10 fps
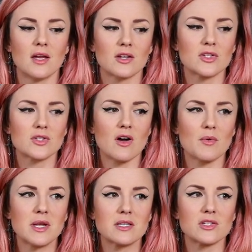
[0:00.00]
because I
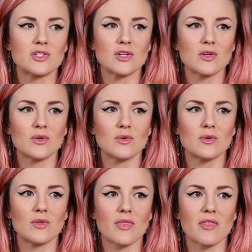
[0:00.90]
went to
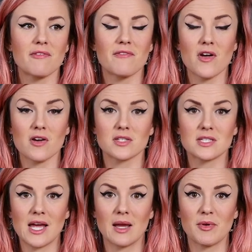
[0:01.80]
do the
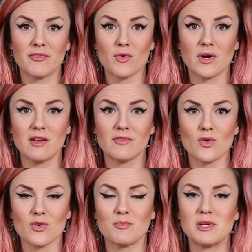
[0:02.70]
first take before it even
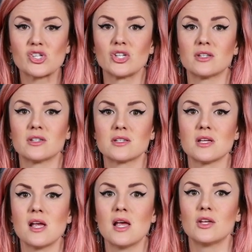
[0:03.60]
got commissioned.
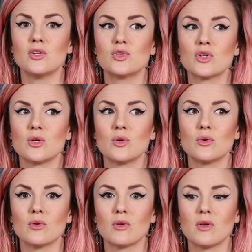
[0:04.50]
You
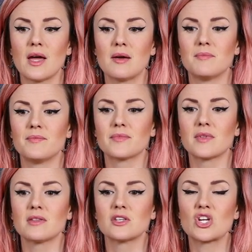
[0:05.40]
do,
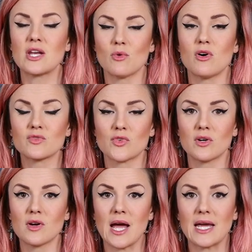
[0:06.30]
the channel asked
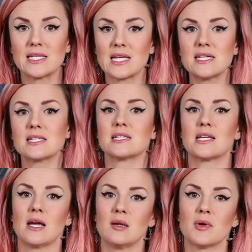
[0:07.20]
for a taster
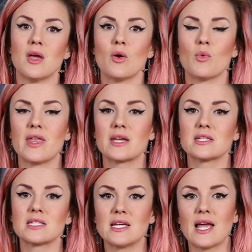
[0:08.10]
tape where they
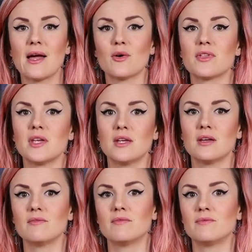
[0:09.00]
can see how
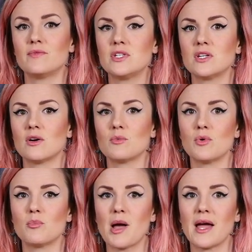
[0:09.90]
the video
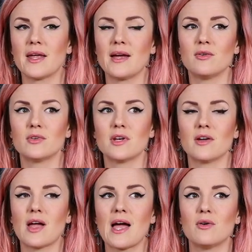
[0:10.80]
will pan out, you
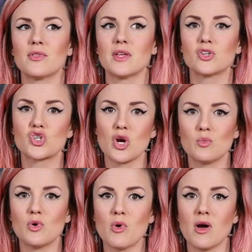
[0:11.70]
know, how the show
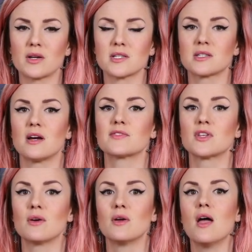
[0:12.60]
will work and stuff.
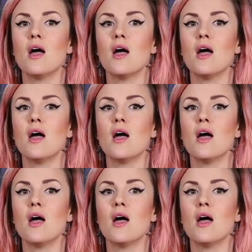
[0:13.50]
So